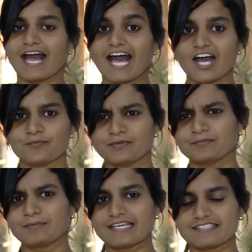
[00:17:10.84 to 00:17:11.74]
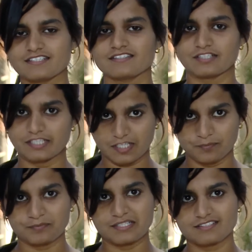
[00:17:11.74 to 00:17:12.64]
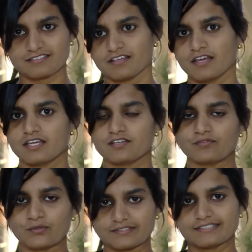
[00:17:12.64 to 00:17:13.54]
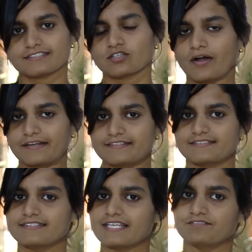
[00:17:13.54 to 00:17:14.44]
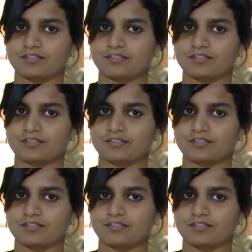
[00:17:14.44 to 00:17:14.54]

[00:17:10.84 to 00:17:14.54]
I have been placed in 3 companies, Infosys, Cognizant and